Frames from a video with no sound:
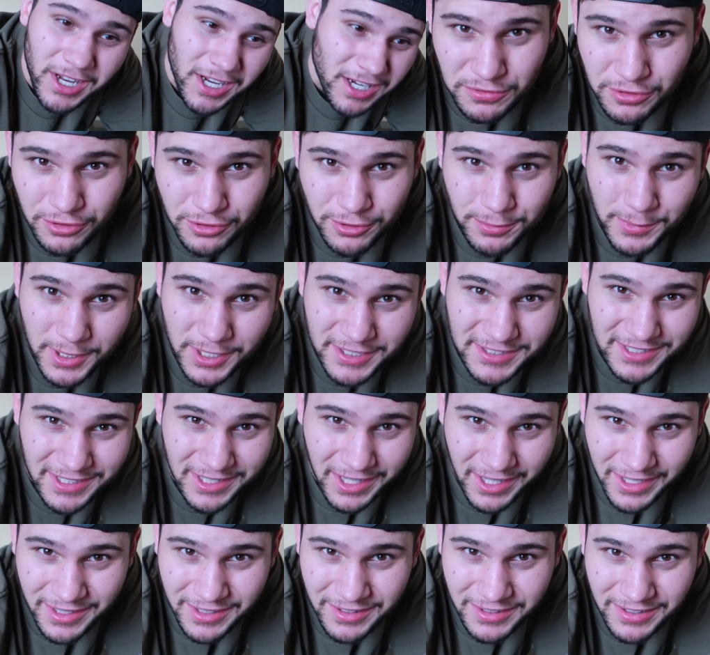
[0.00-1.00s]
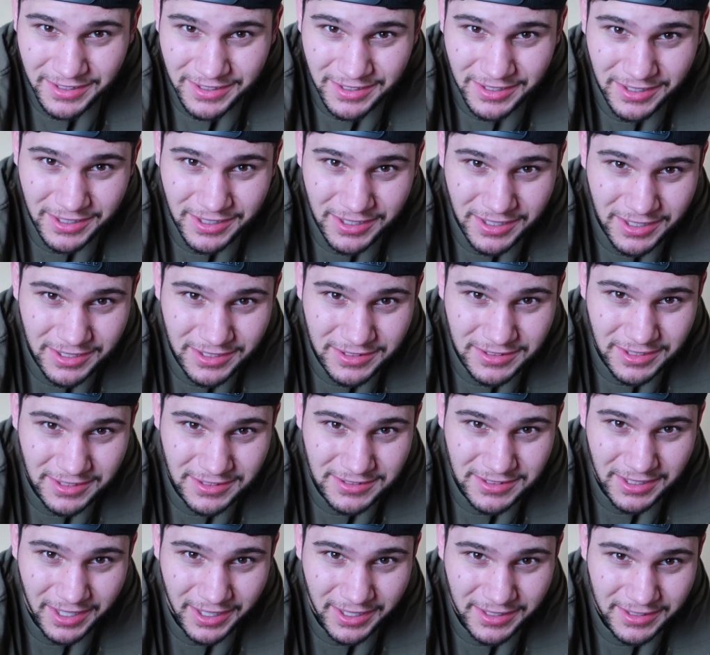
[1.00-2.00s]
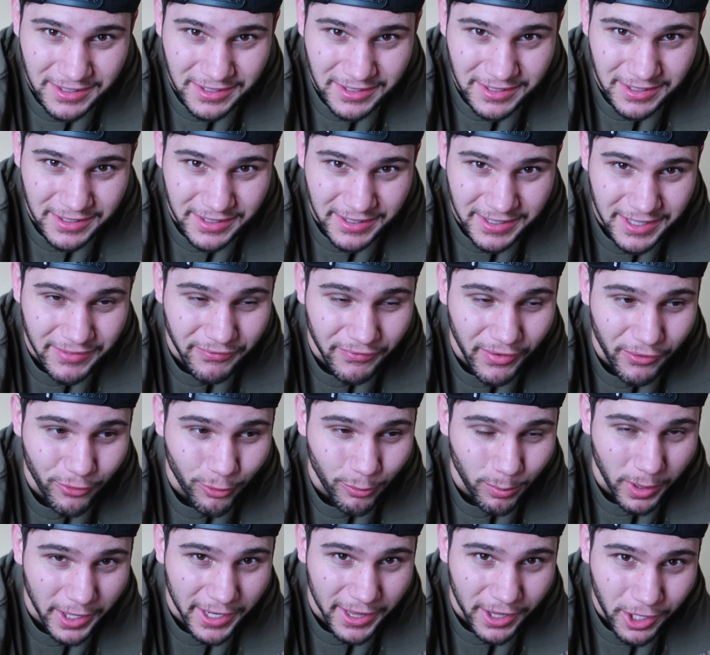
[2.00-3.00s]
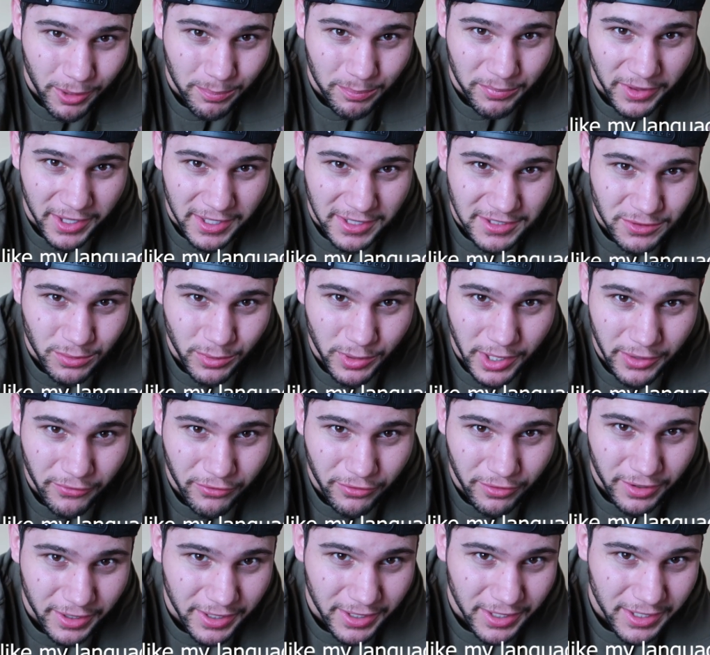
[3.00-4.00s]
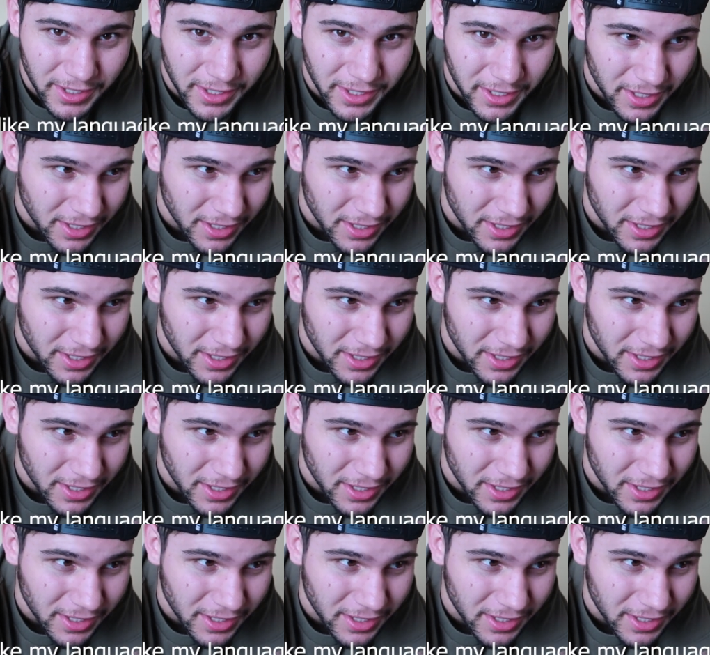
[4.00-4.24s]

YouTube doesn't like the doesn't like to give everybody updates whenever it